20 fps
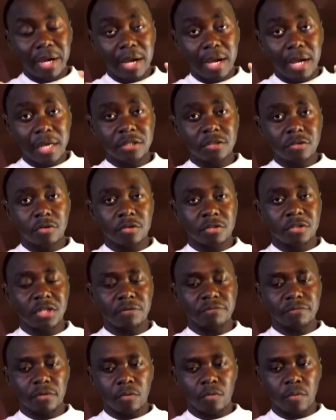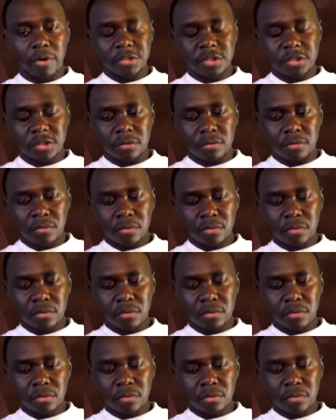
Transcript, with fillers: ask yourself the question